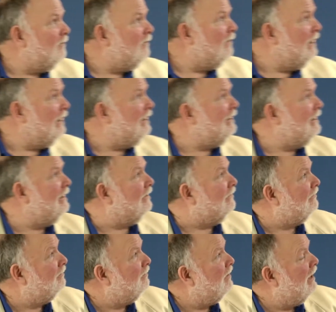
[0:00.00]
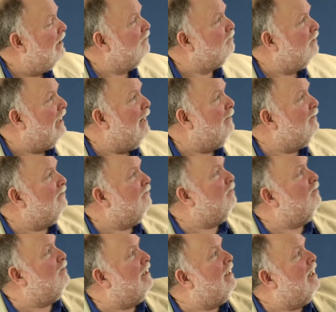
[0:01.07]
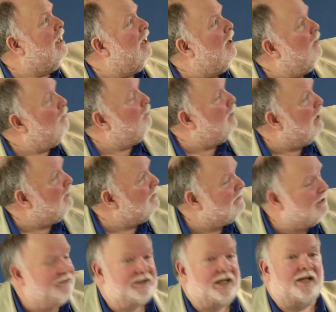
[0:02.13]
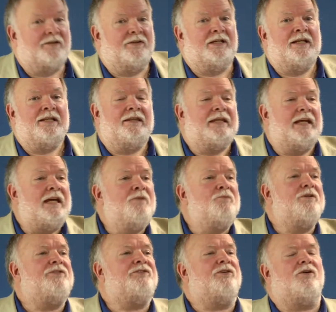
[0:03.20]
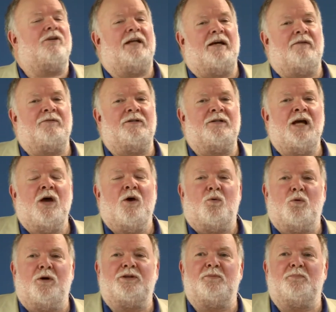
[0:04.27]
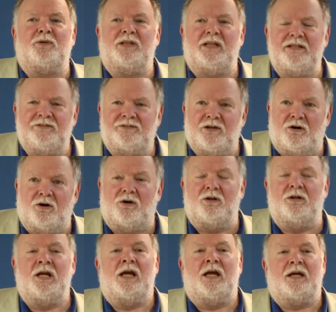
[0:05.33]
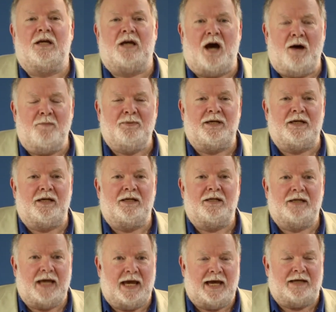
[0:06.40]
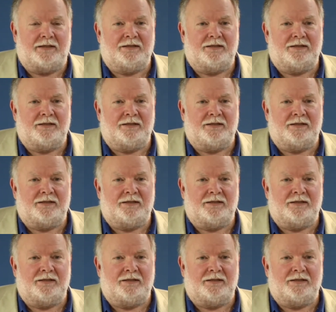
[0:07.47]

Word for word: Look at this. Here's what happens when we publish this kind of thing. Then we start having what the police call copycat